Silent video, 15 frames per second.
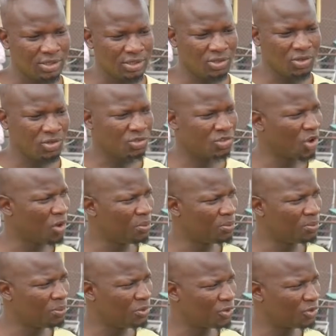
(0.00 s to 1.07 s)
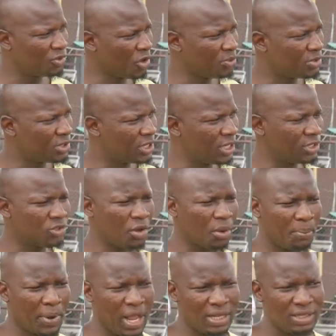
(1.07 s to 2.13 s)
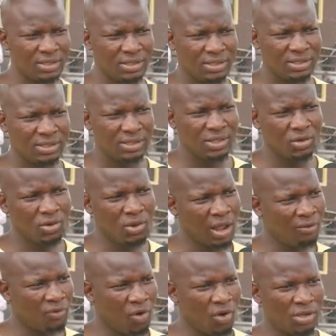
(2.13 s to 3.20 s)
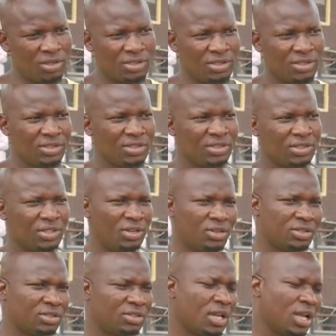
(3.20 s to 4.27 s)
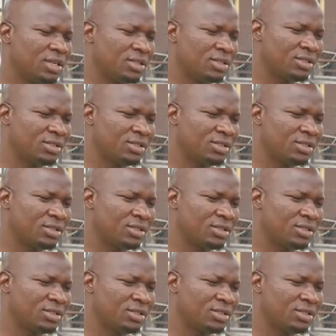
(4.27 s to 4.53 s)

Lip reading: You know, some states, some parts, they don't have oil. So you understand?